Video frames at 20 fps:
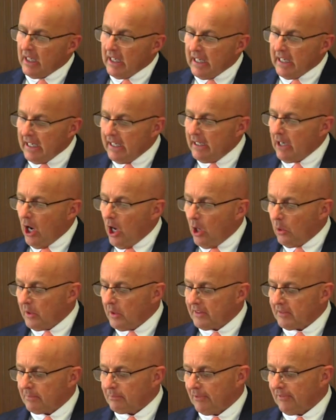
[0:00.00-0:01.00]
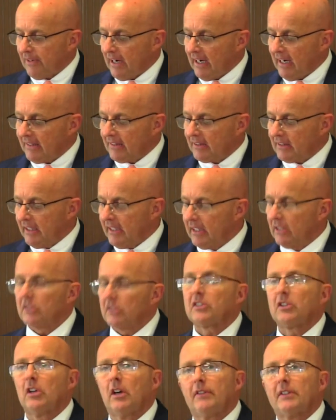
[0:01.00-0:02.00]
He always provides legal
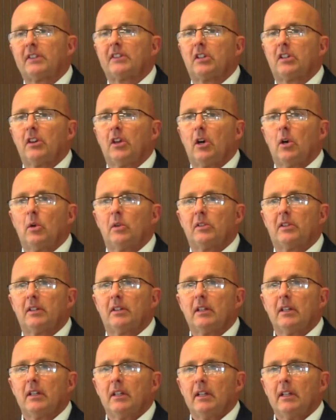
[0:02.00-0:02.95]
service to those,